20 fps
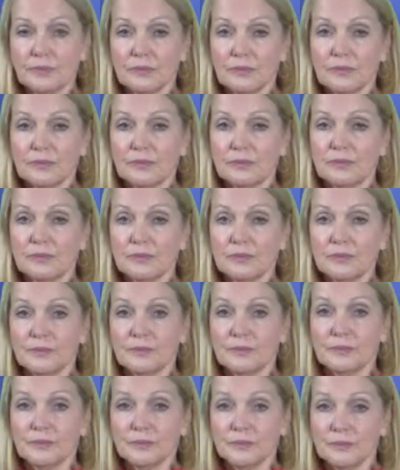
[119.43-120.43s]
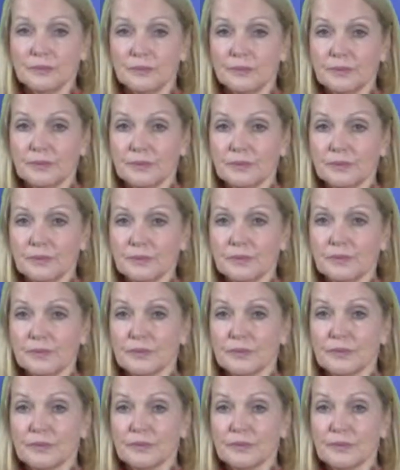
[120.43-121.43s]

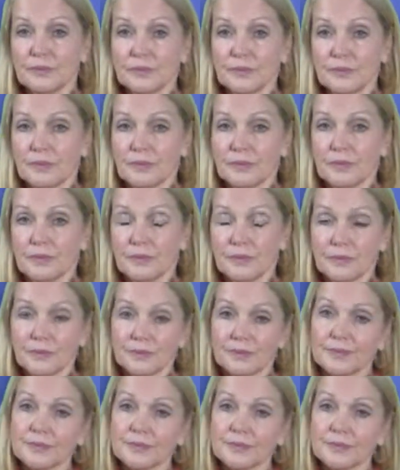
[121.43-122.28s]
No words are spoken by the person on screen.